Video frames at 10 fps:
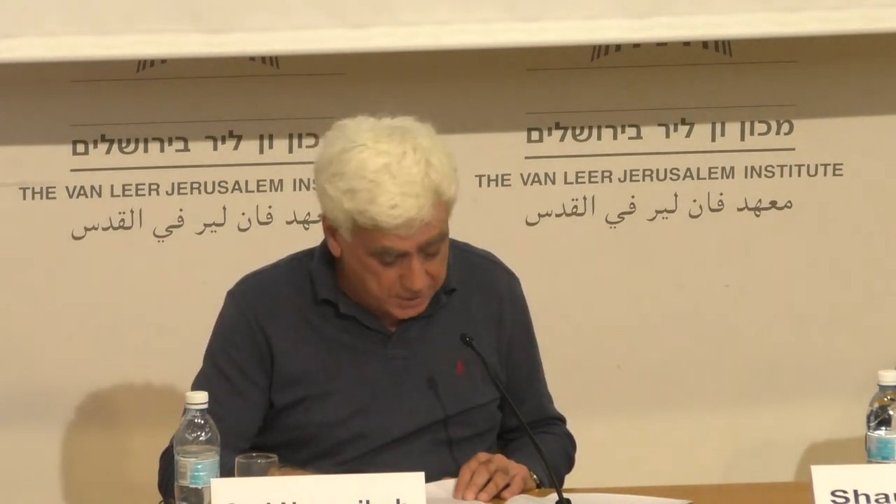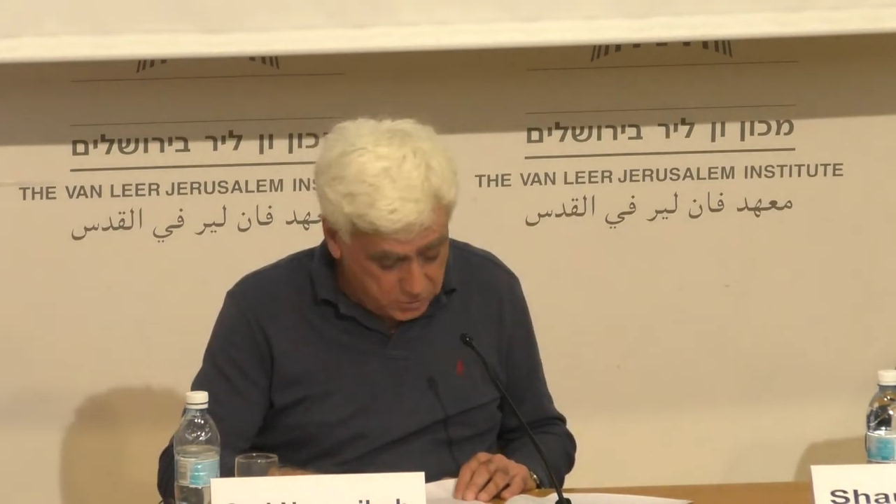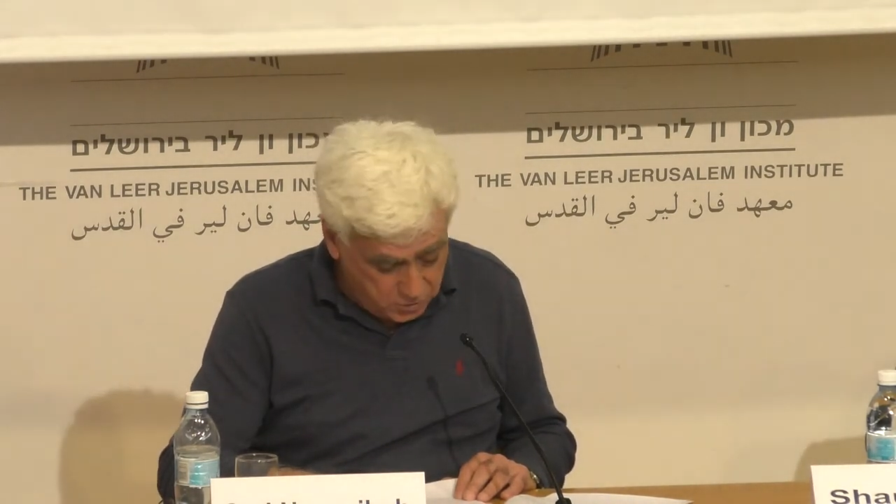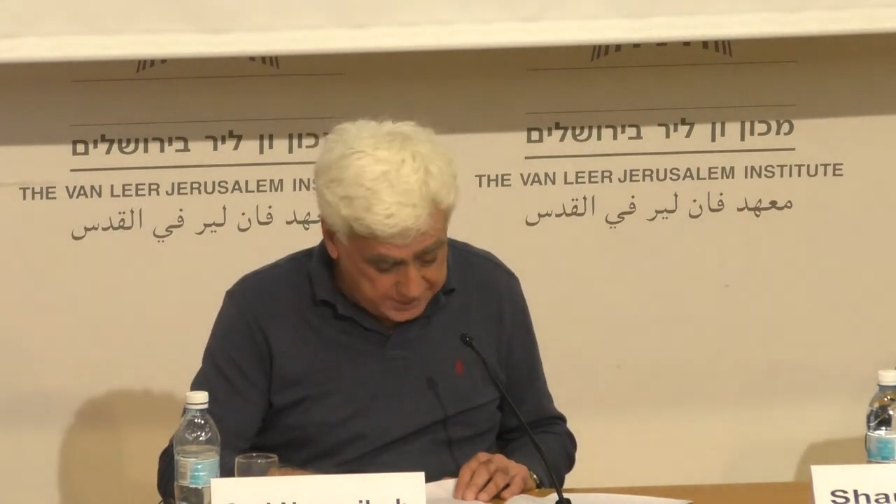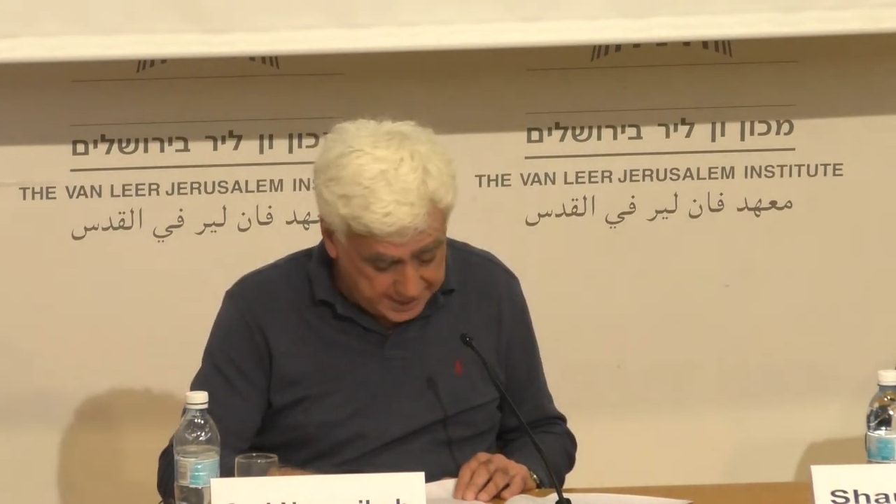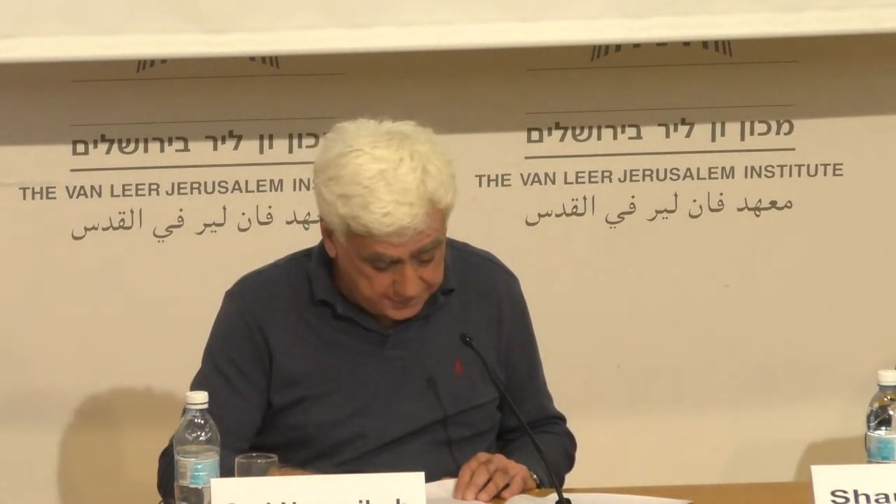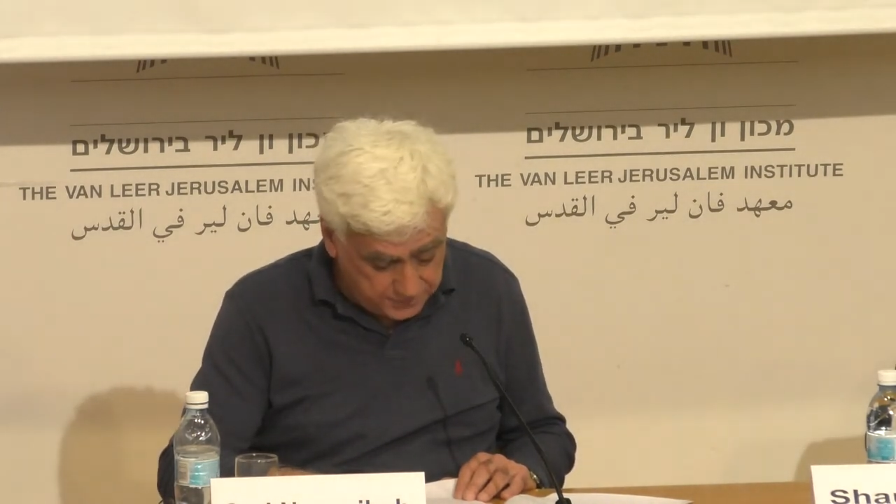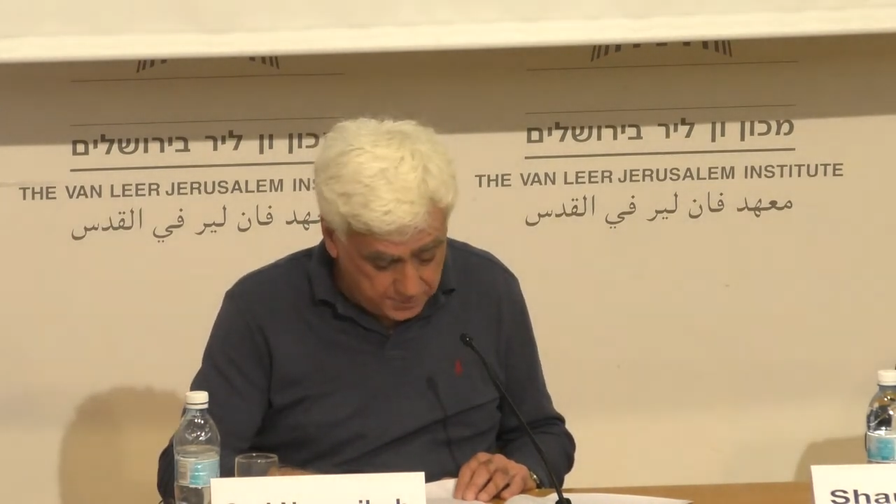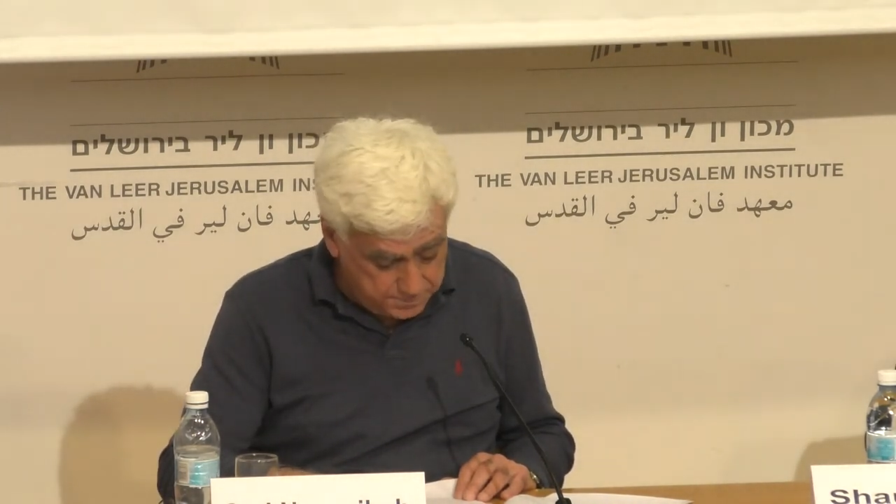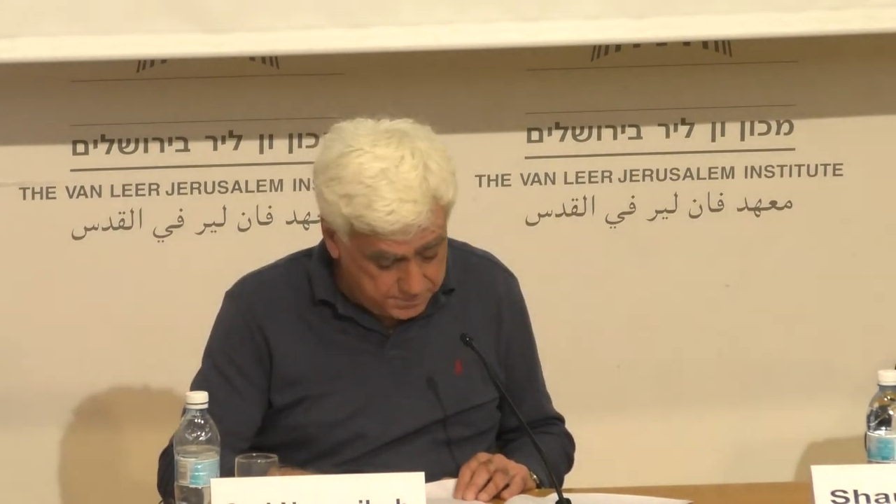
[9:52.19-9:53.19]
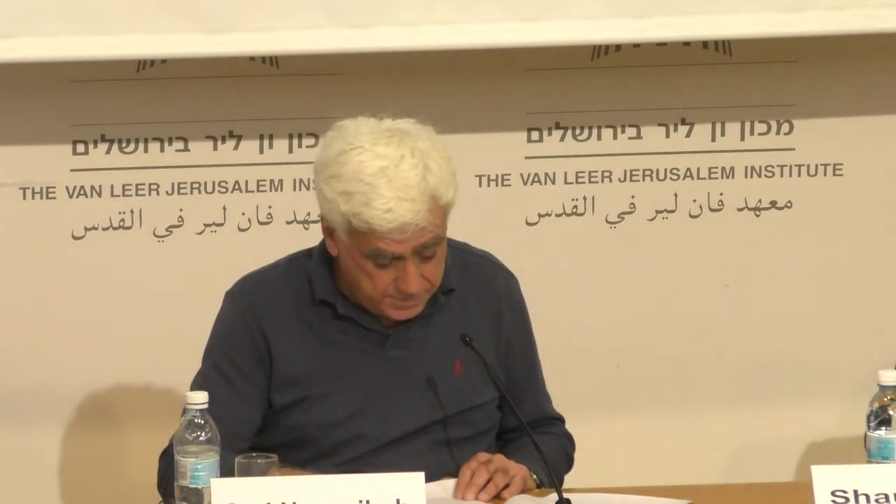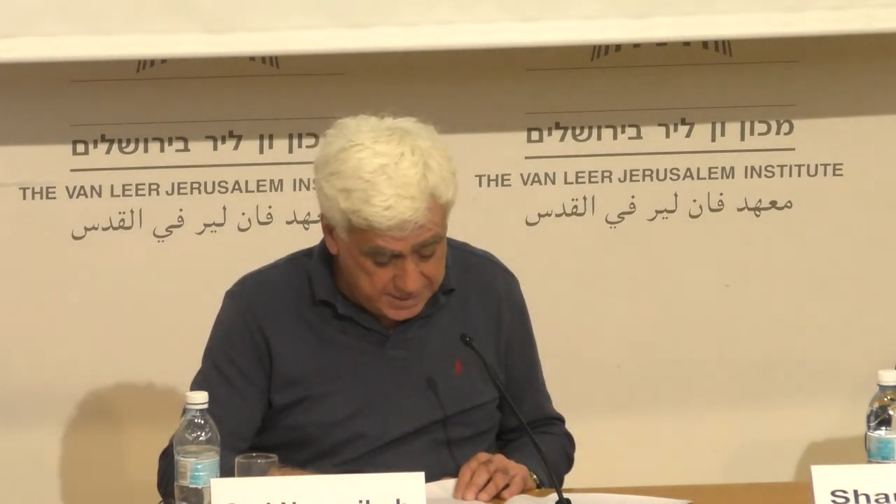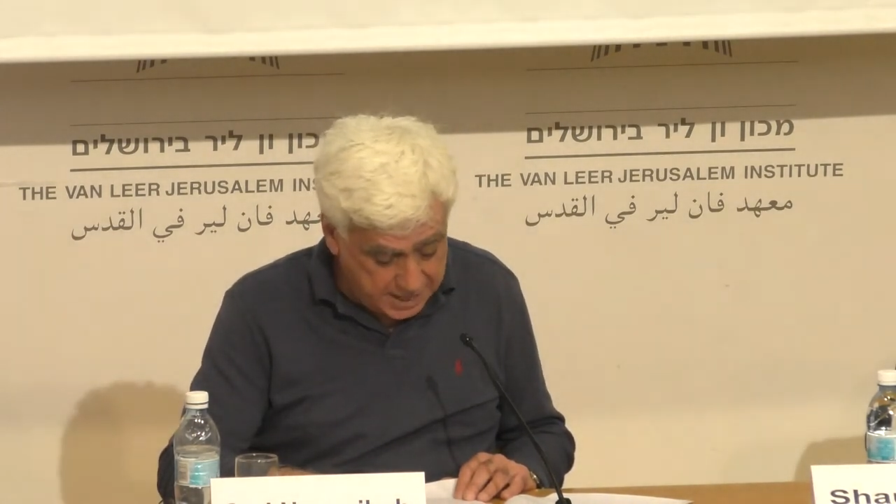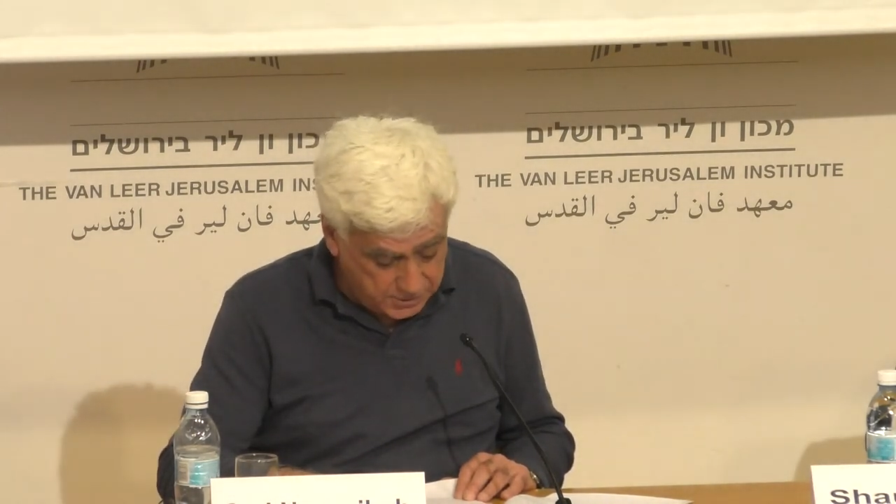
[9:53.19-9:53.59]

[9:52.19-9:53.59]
looked at from the